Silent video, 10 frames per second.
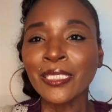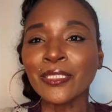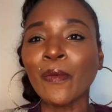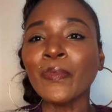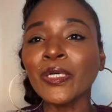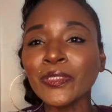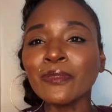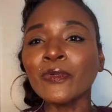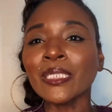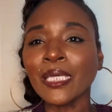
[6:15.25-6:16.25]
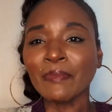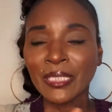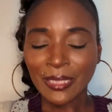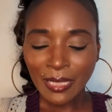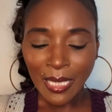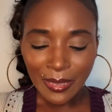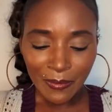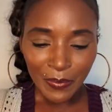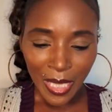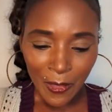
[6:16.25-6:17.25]
The most one I'm excited
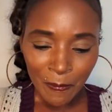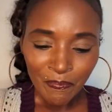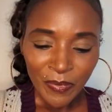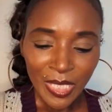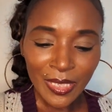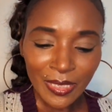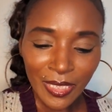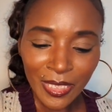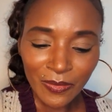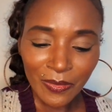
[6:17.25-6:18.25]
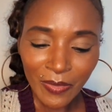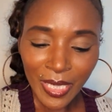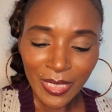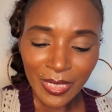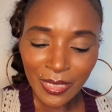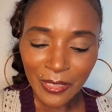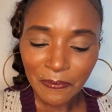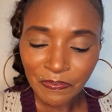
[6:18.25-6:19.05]
about is this one right here.